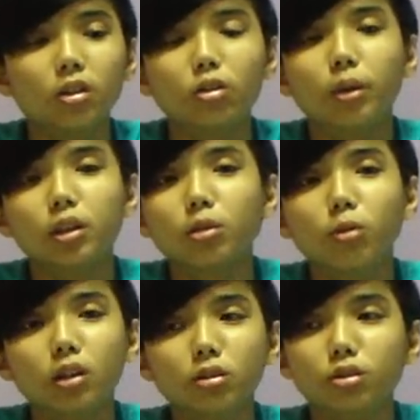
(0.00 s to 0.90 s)
No matter
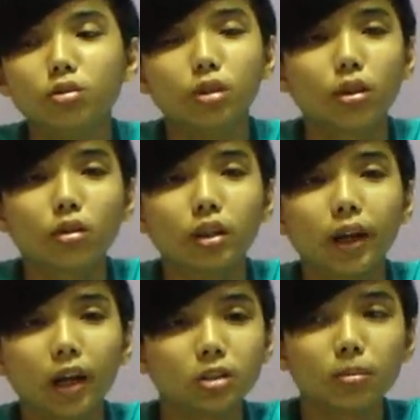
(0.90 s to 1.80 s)
what, you still cannot get
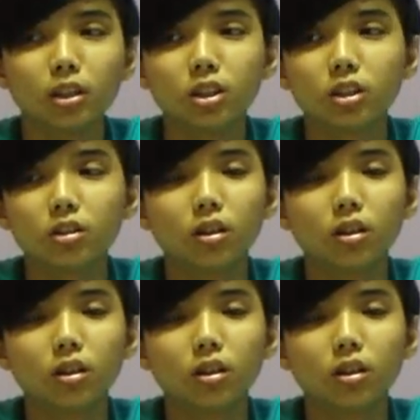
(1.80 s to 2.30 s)
as much